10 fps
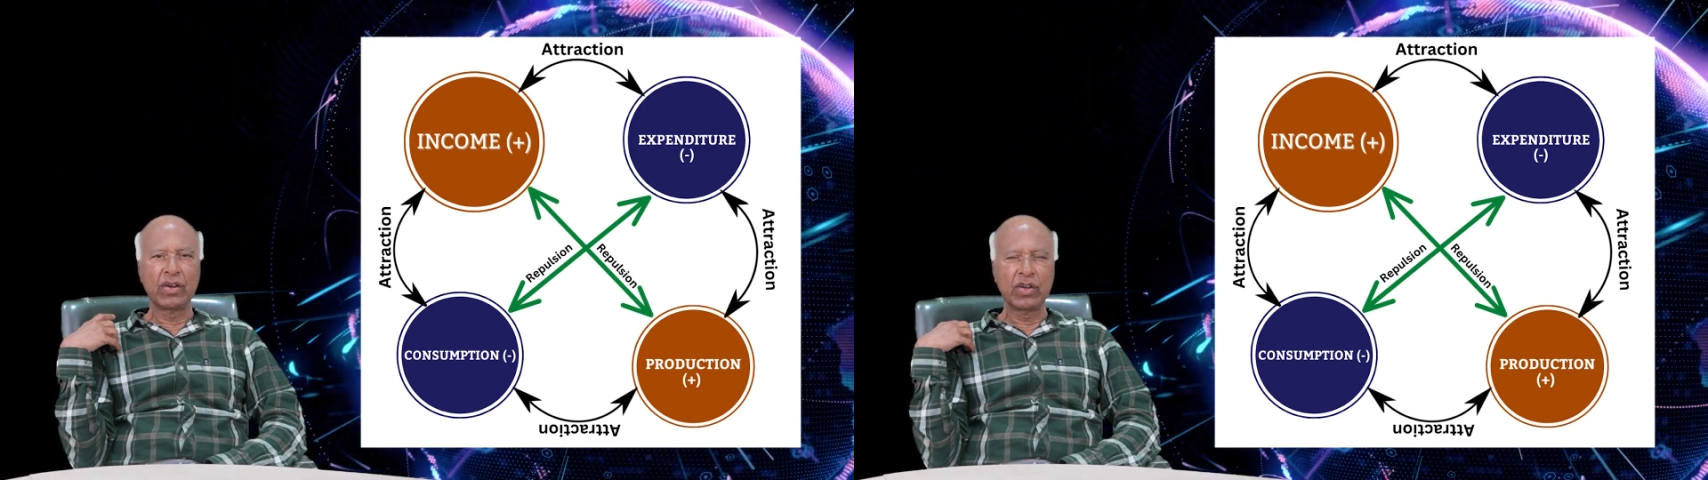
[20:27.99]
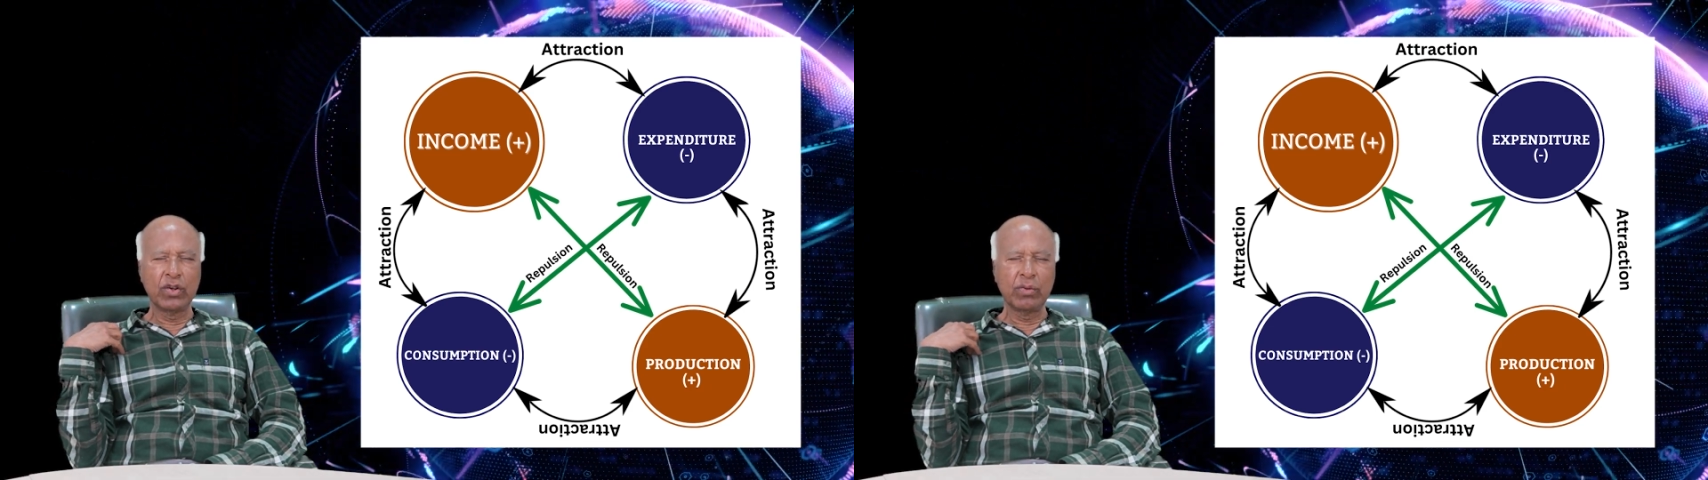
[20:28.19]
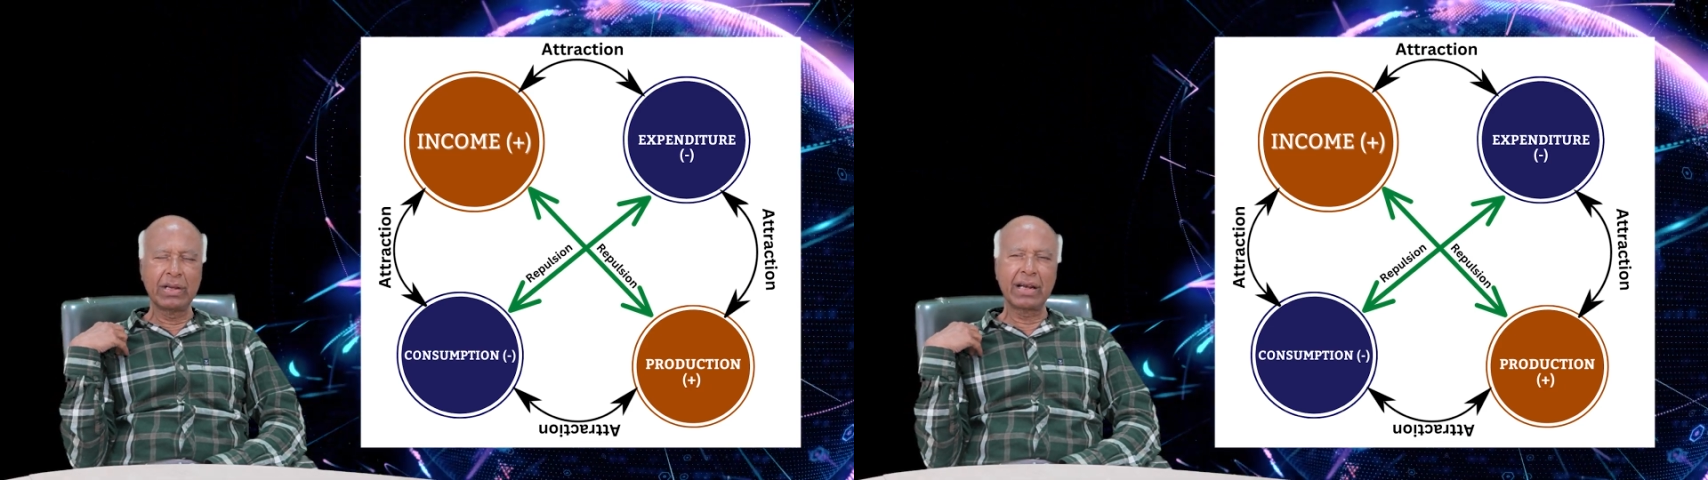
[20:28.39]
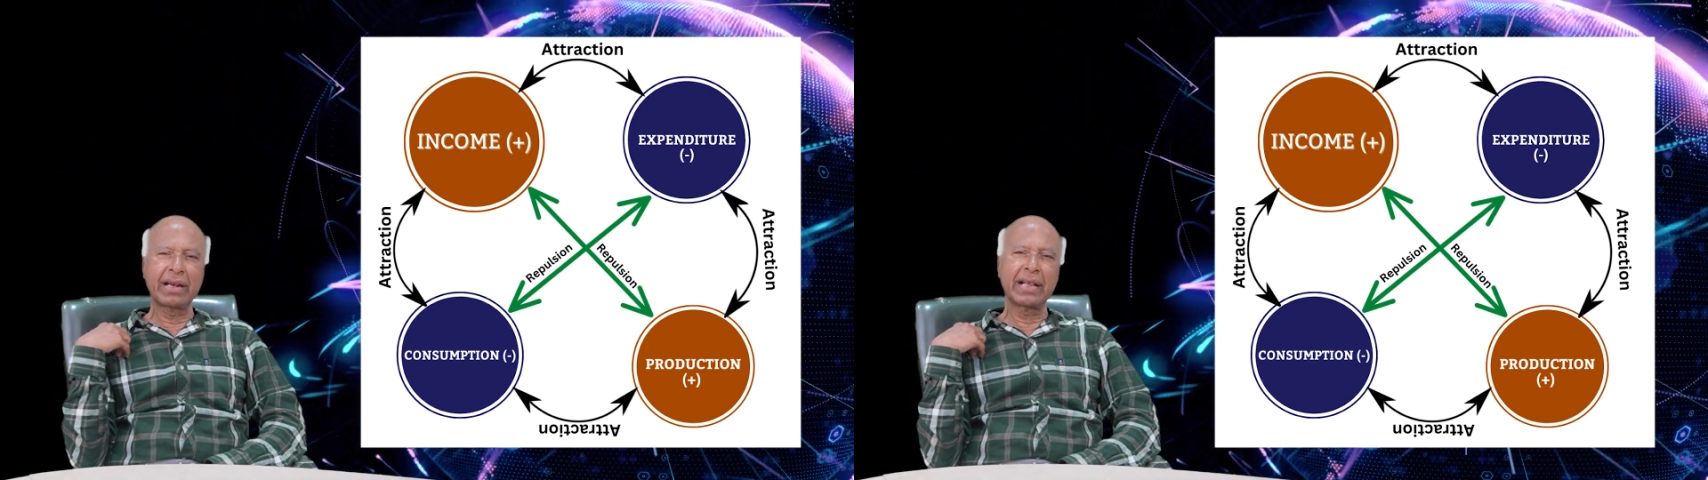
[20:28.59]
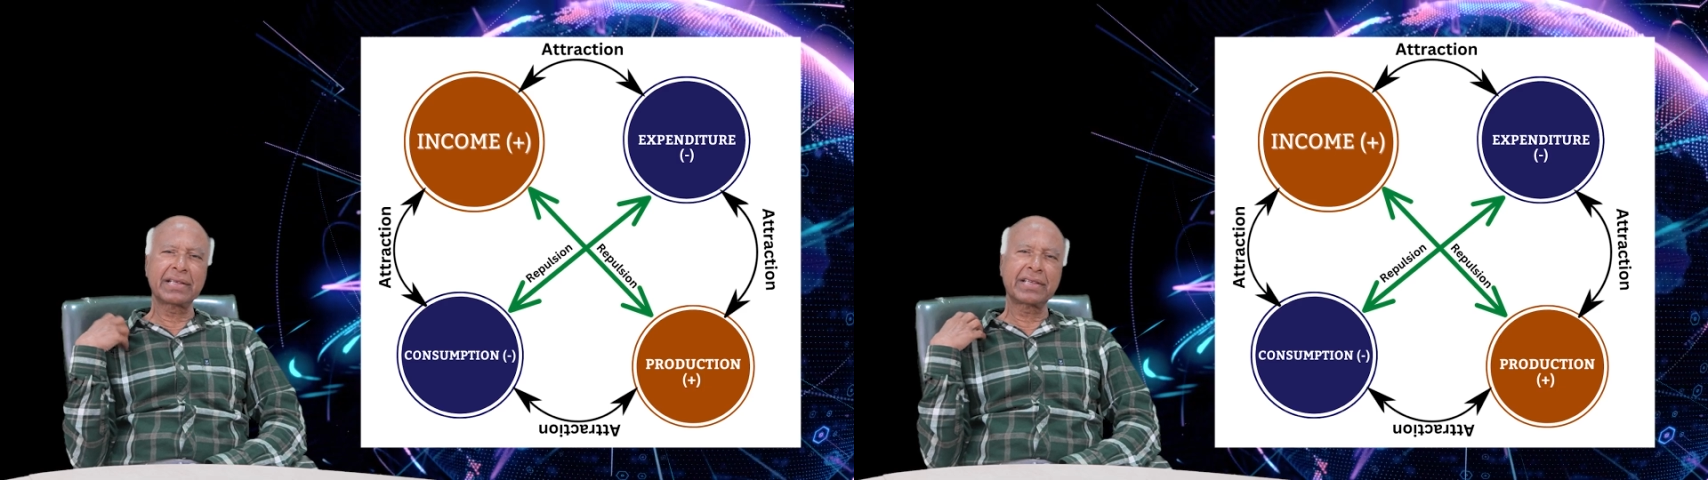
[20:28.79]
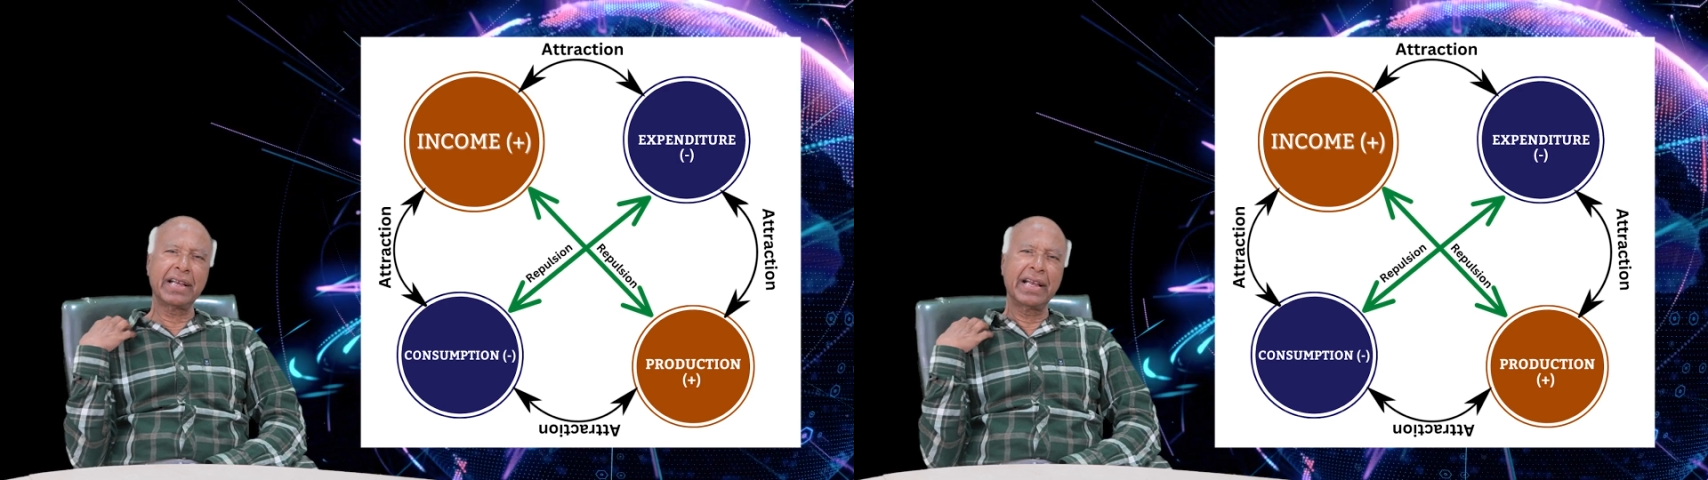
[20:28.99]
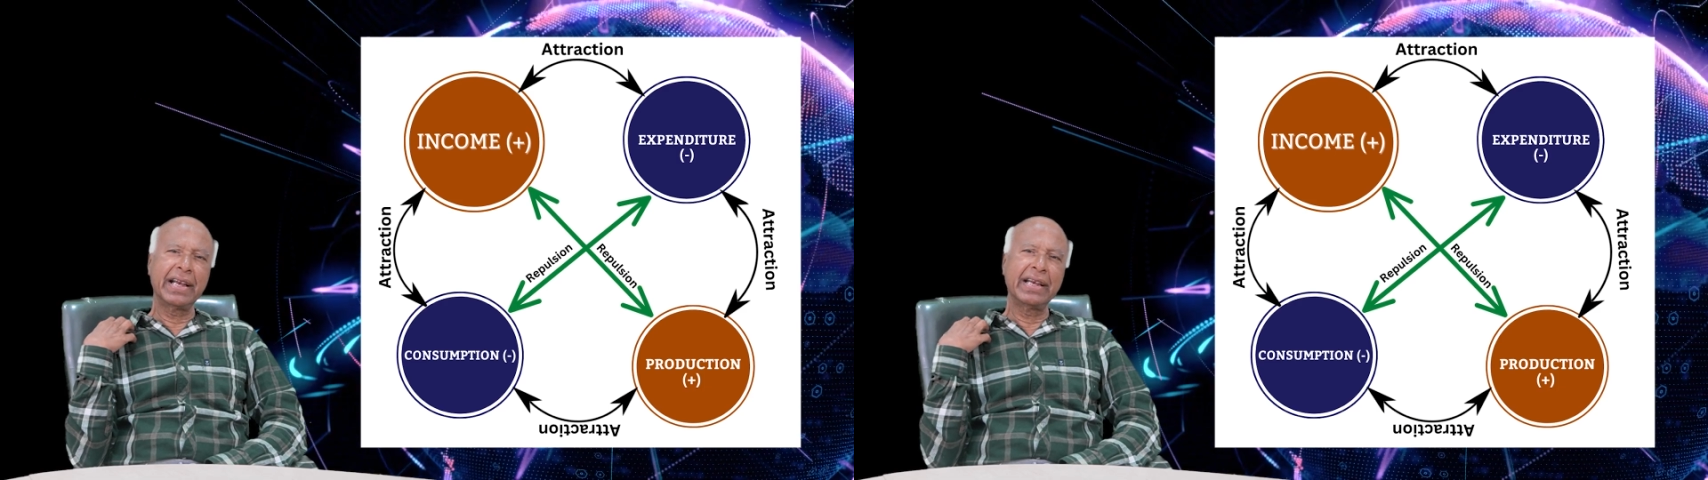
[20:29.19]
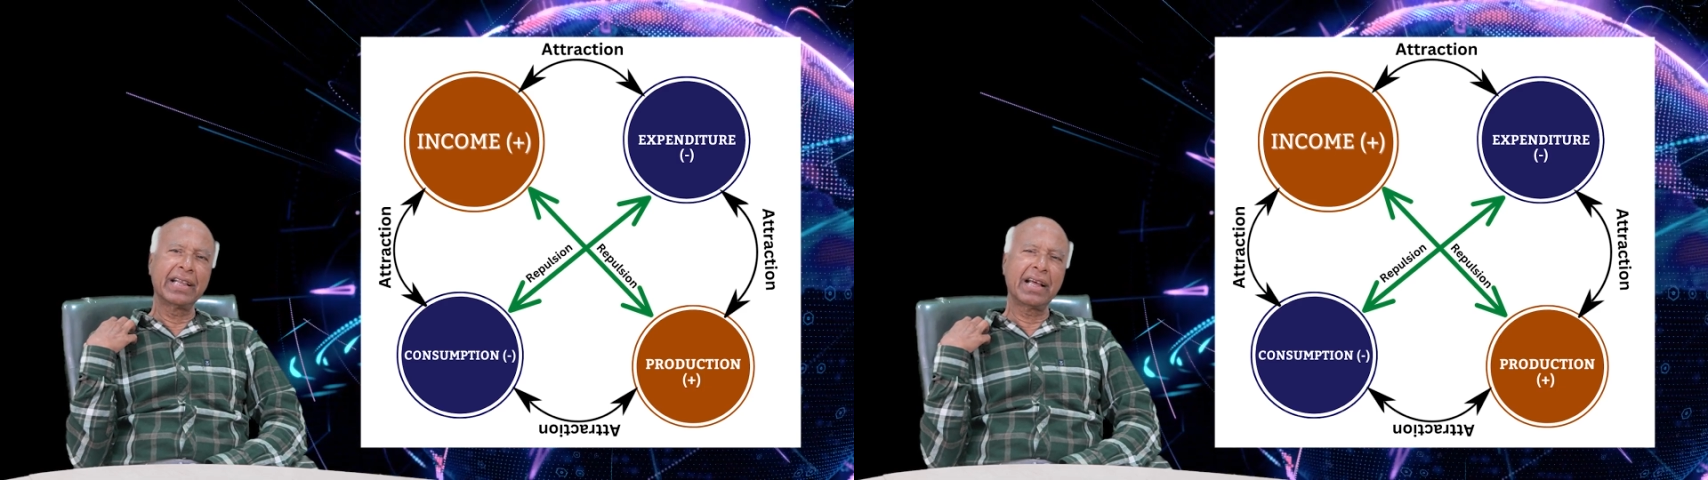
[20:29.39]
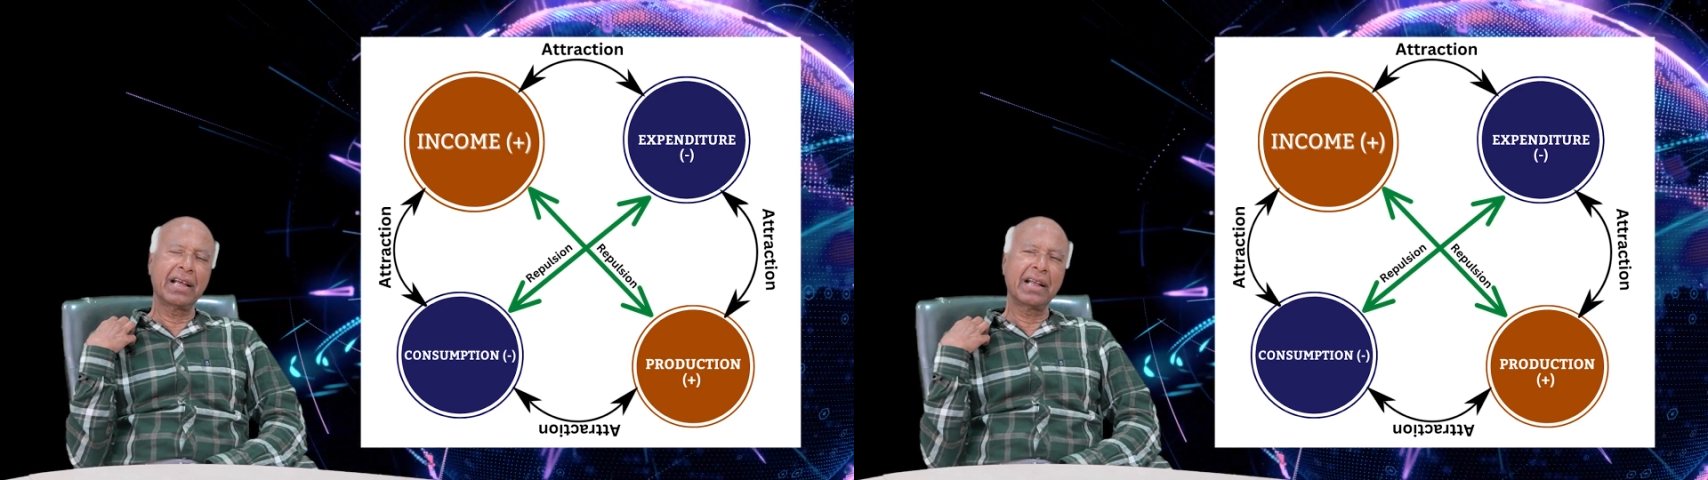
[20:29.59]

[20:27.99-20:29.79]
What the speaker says: you will understand